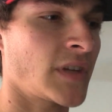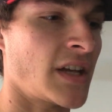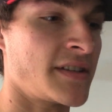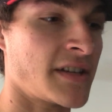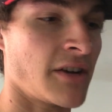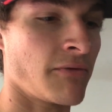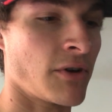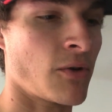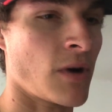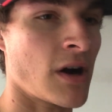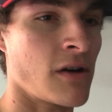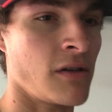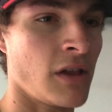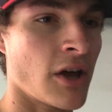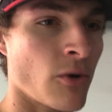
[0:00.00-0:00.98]
It's going to
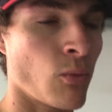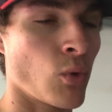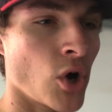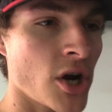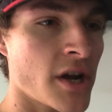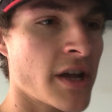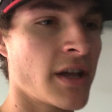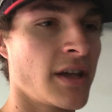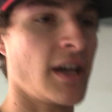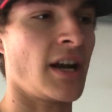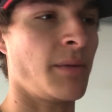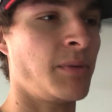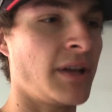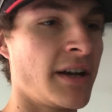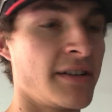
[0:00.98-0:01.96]
require a lot of work, and
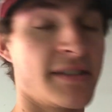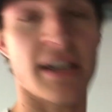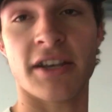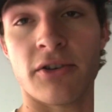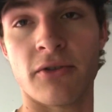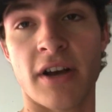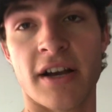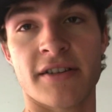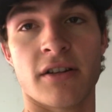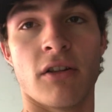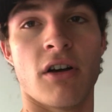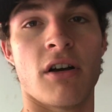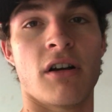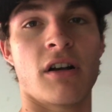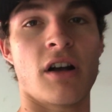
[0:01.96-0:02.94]
I plan on taking you guys
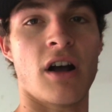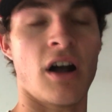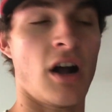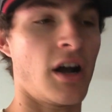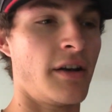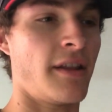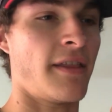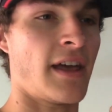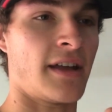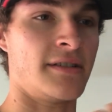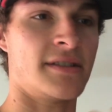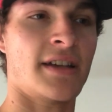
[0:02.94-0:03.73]
along on that